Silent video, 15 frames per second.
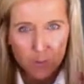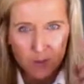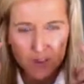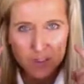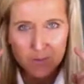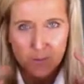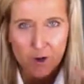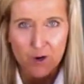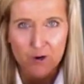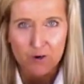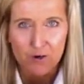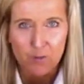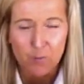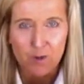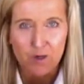work smarter
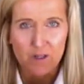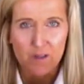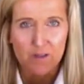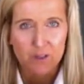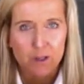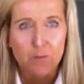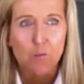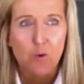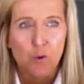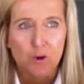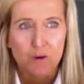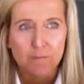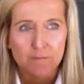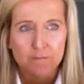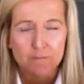and work a little more